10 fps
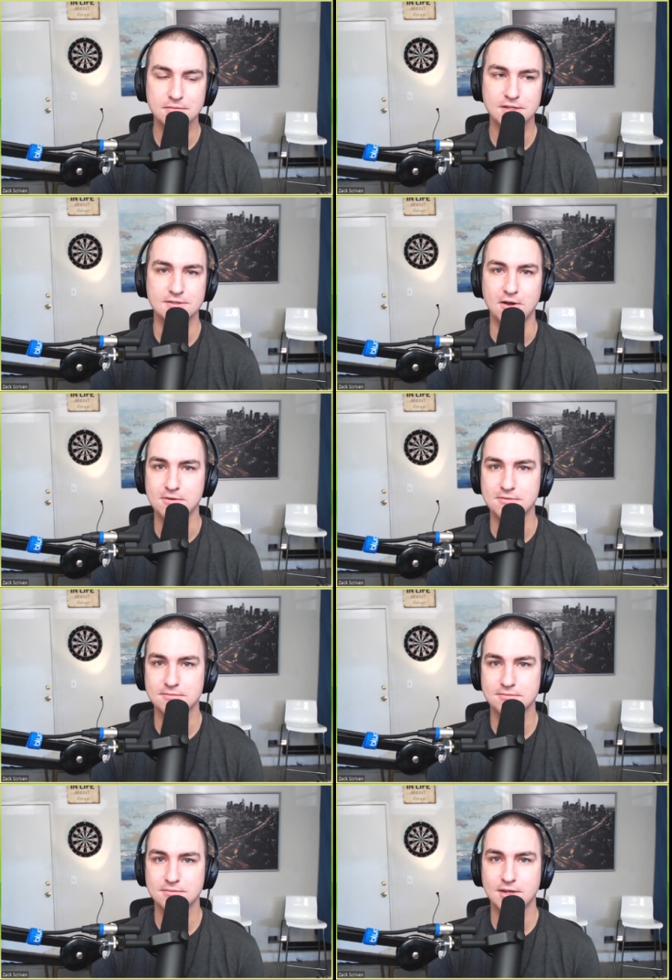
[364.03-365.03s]
It's an art,
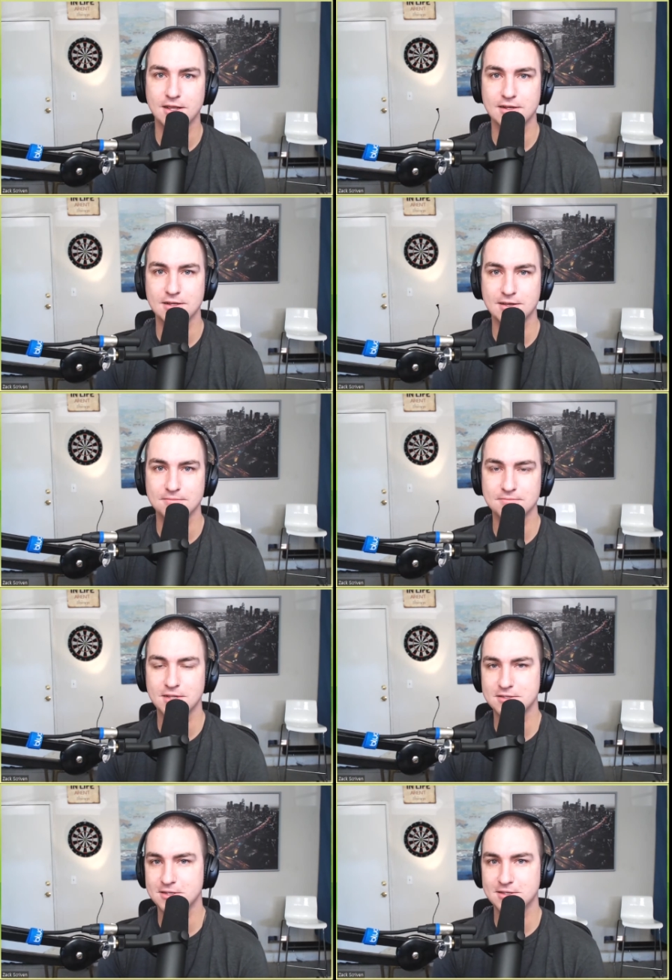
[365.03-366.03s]
and
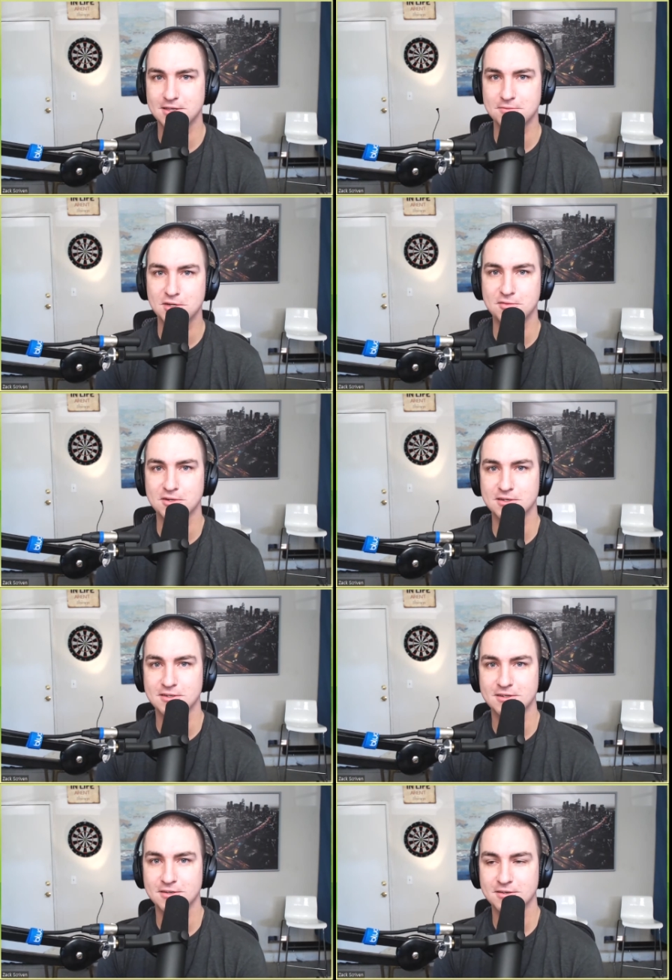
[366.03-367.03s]
that's good that you've been able to
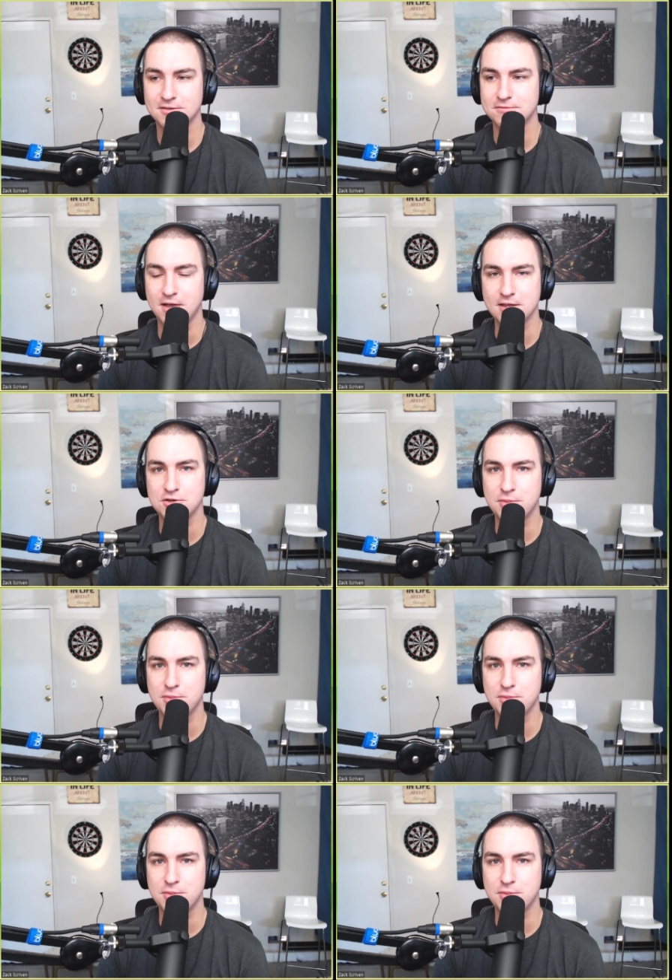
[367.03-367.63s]
find your